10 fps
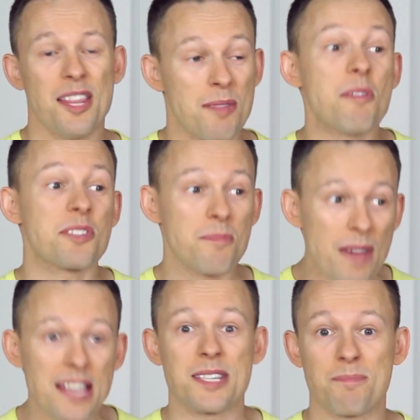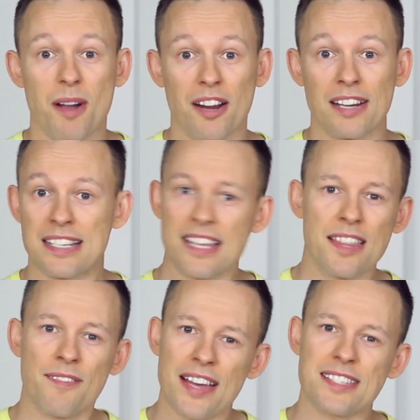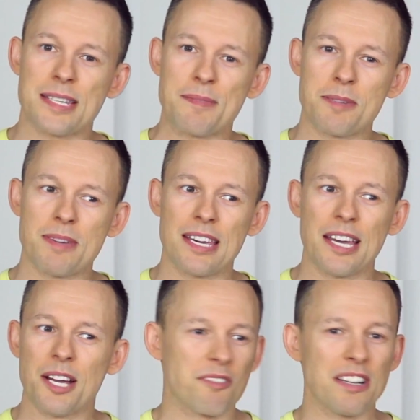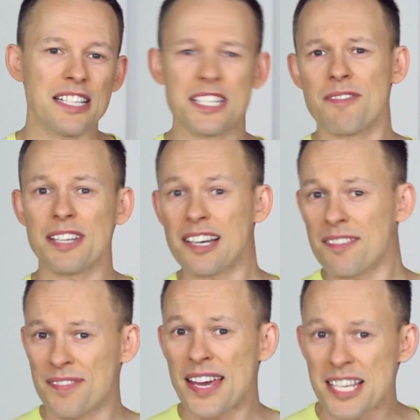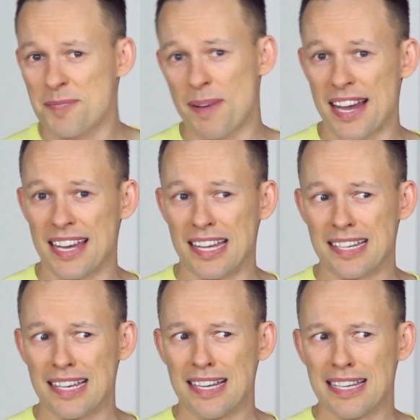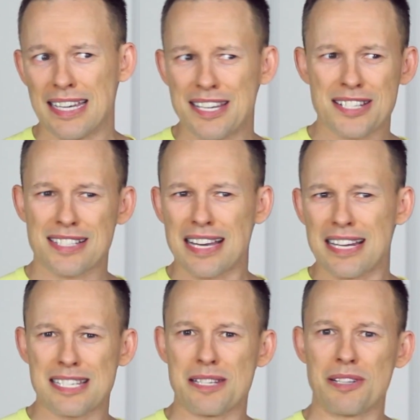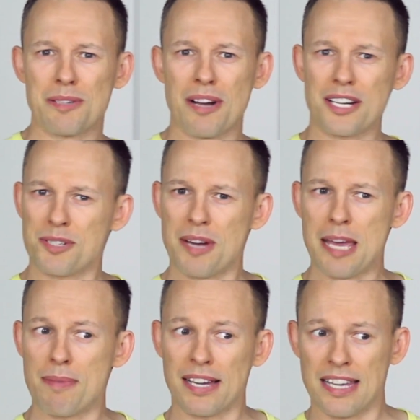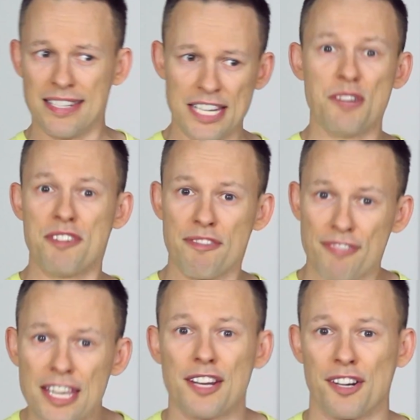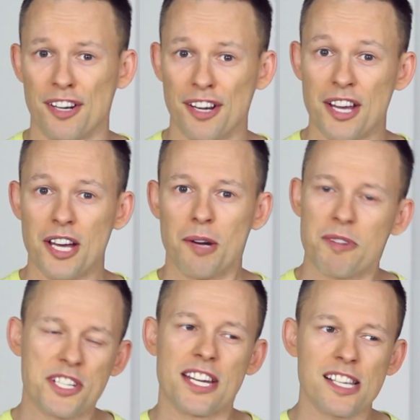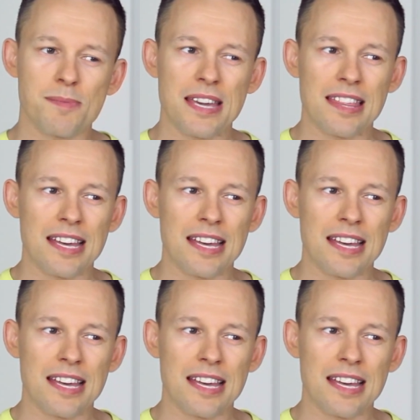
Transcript: The most amazing part is that the vet seemed to be relatively unfazed by it. He just kind of slowly walked away but continued to feed her, which tells me